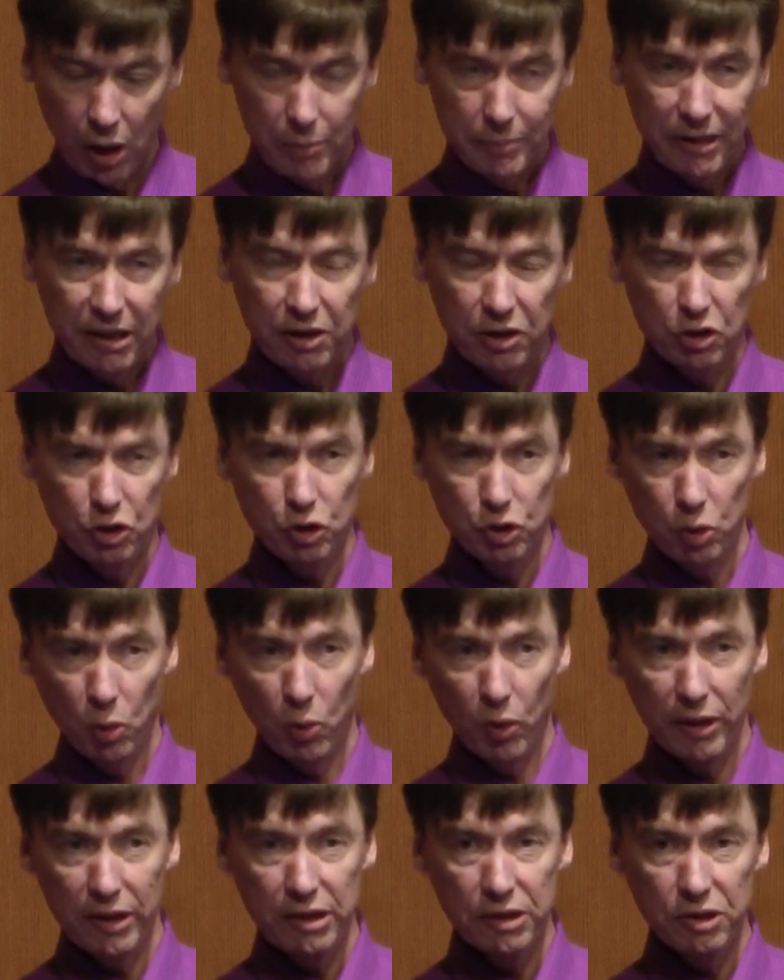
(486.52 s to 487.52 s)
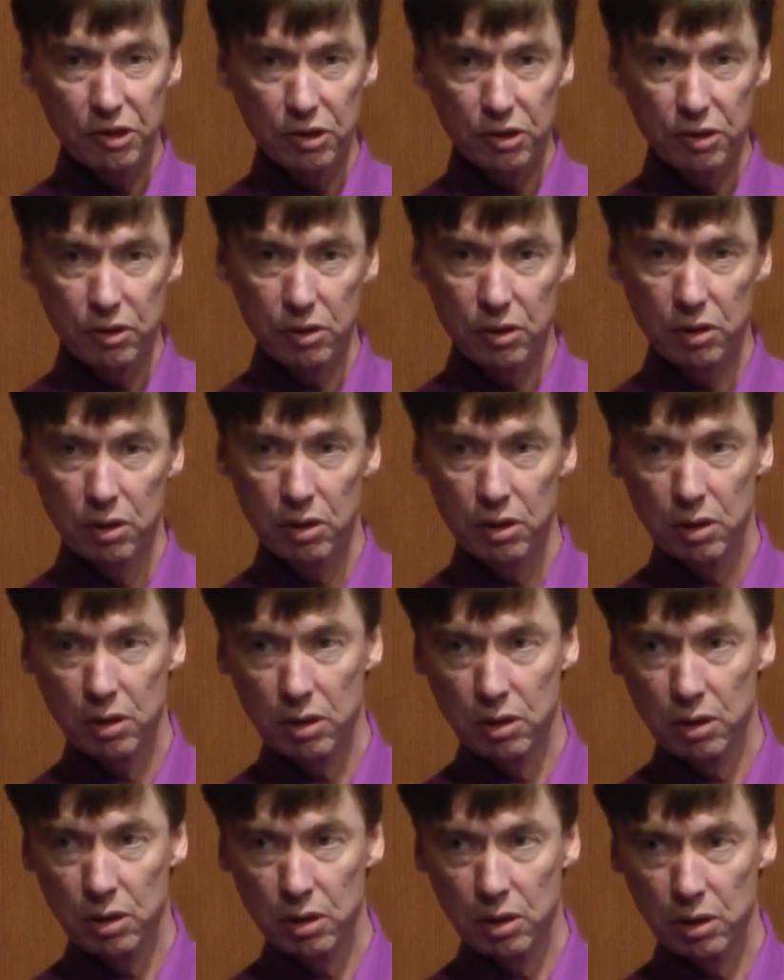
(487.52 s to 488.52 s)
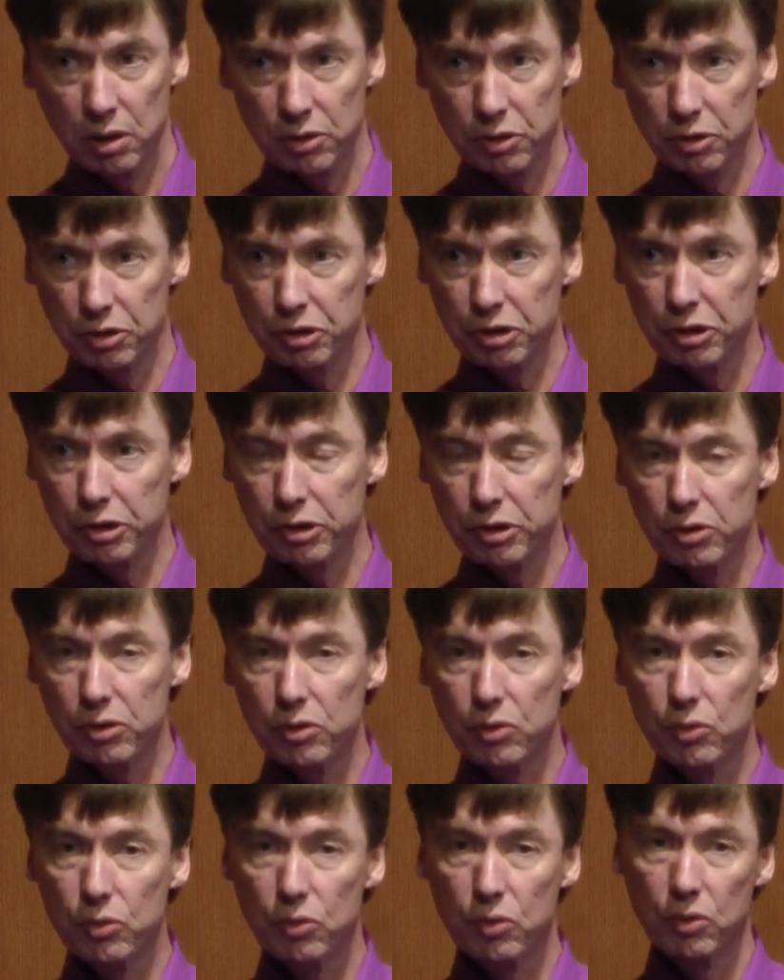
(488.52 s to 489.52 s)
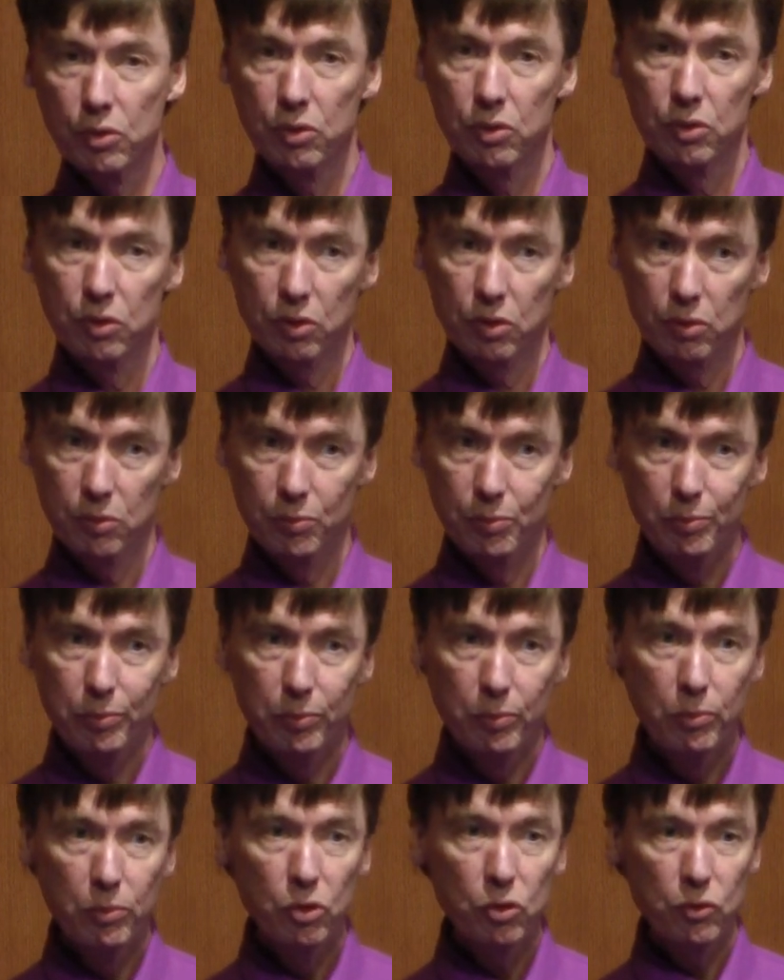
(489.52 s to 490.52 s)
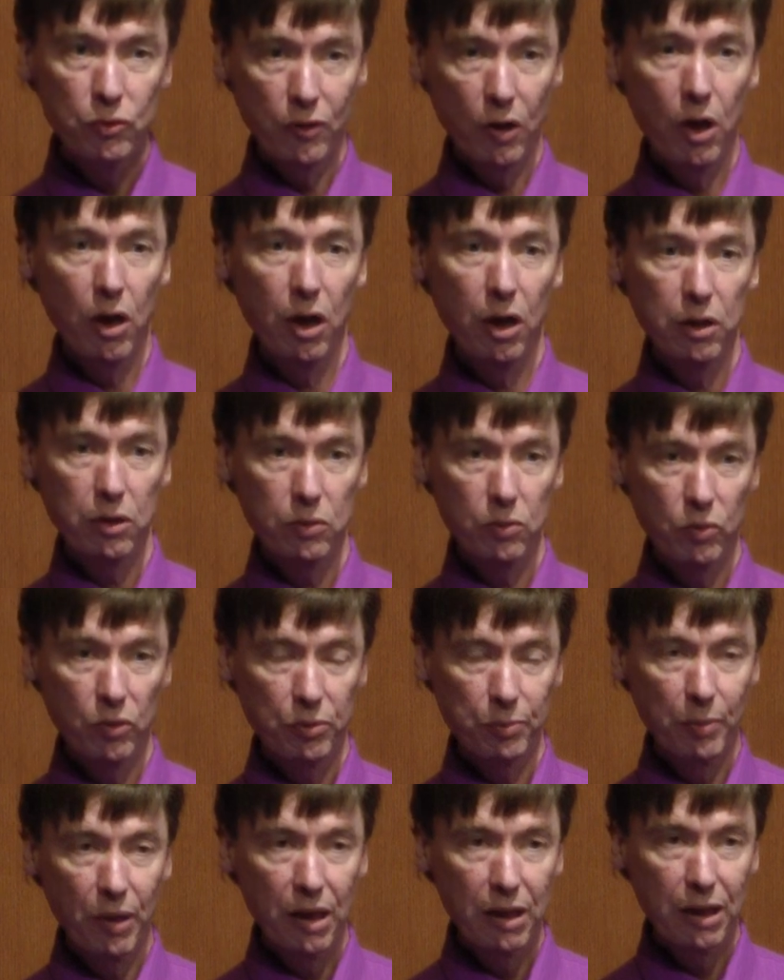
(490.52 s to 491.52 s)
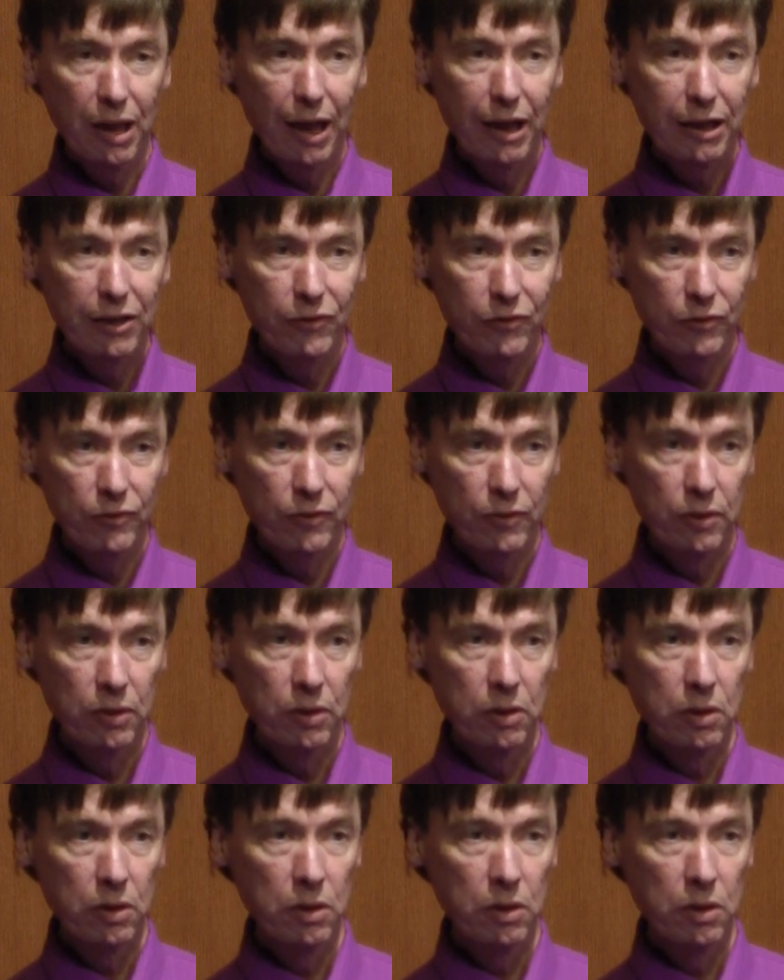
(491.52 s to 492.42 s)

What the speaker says: I made a choice to move on with my life